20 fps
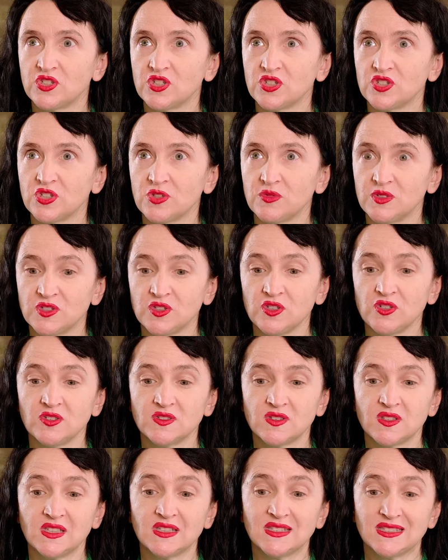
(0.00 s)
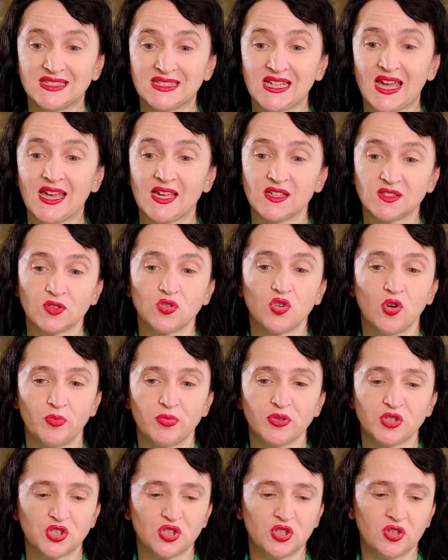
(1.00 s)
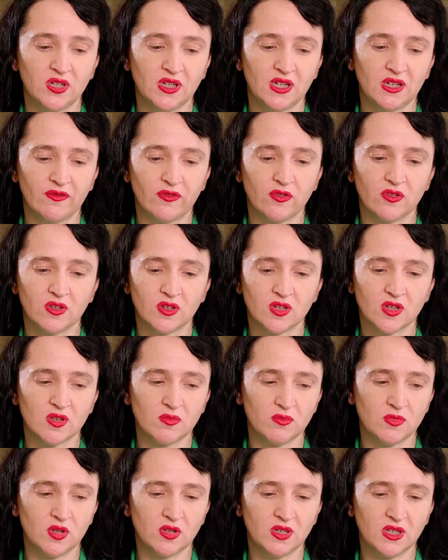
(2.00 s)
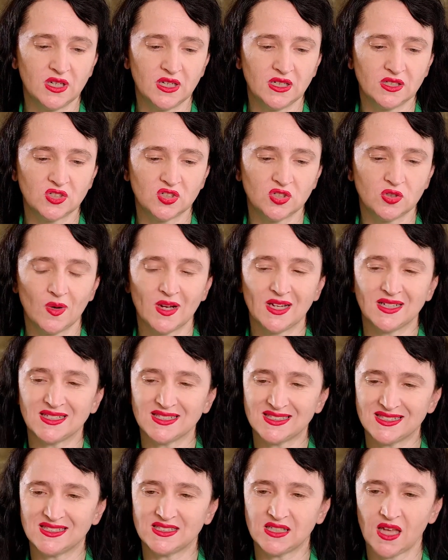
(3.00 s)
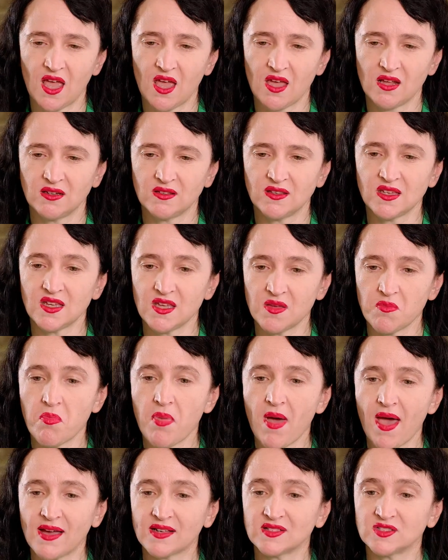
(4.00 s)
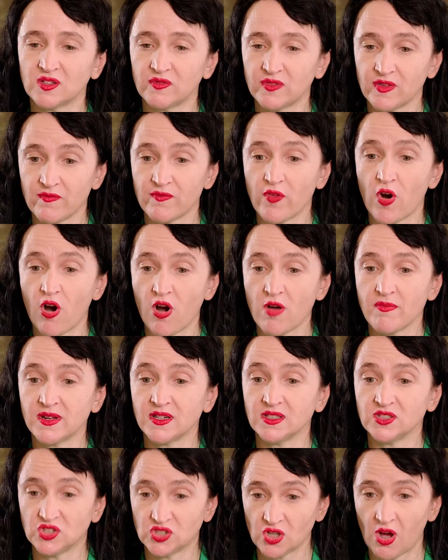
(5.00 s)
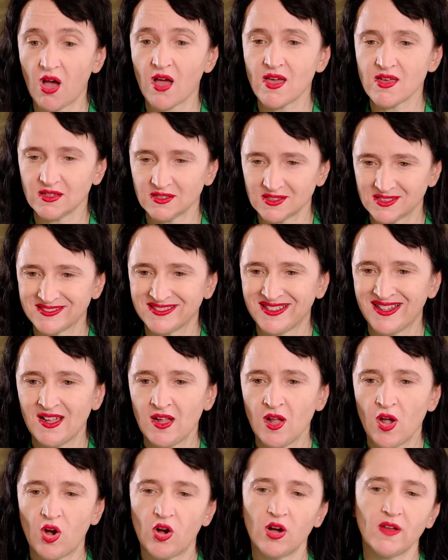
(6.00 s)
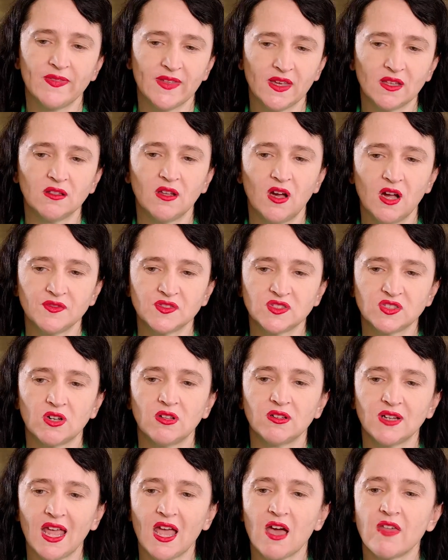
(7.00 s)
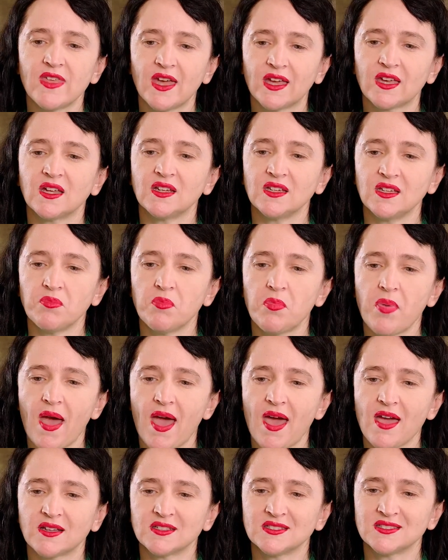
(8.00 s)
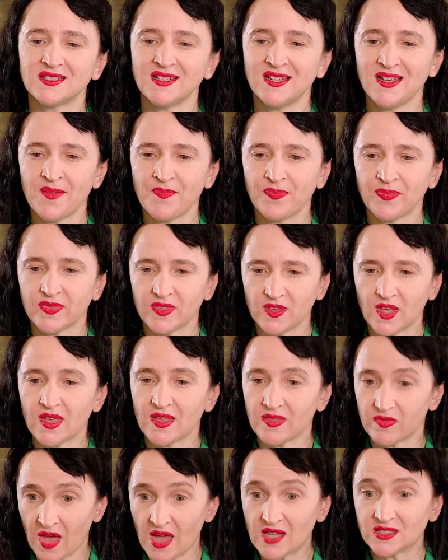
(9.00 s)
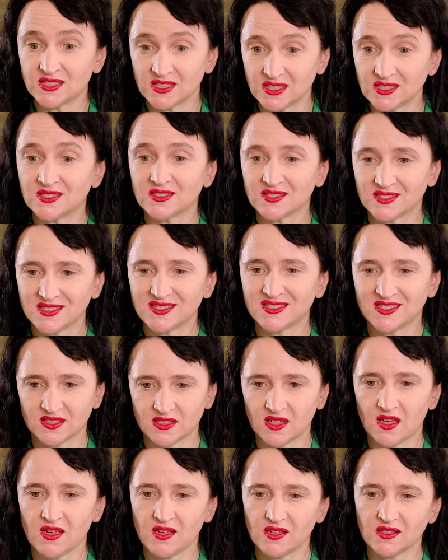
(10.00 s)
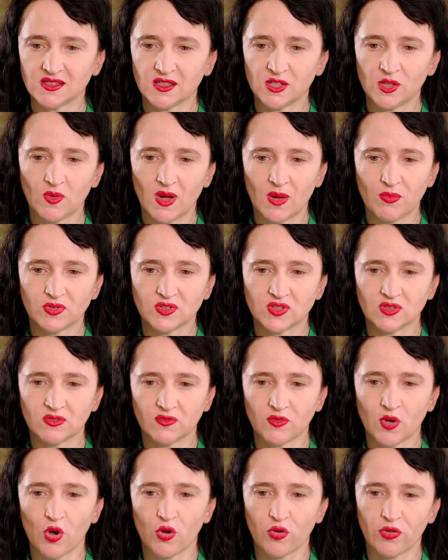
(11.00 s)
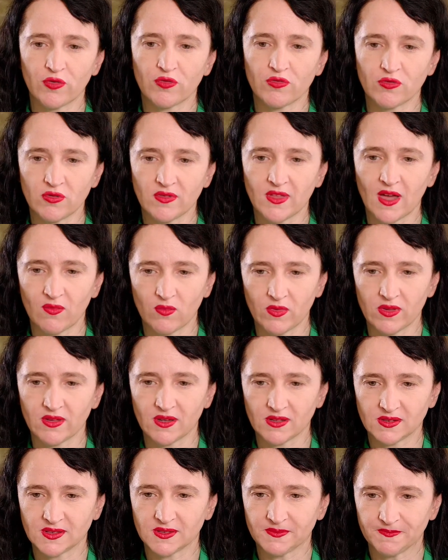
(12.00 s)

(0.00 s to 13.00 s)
to do is use this day as an opportunity for the community to understand the impacts of environment and diet on their lifestyle and how that can impact Huntington's disease. Are you able to sort of go through that with us?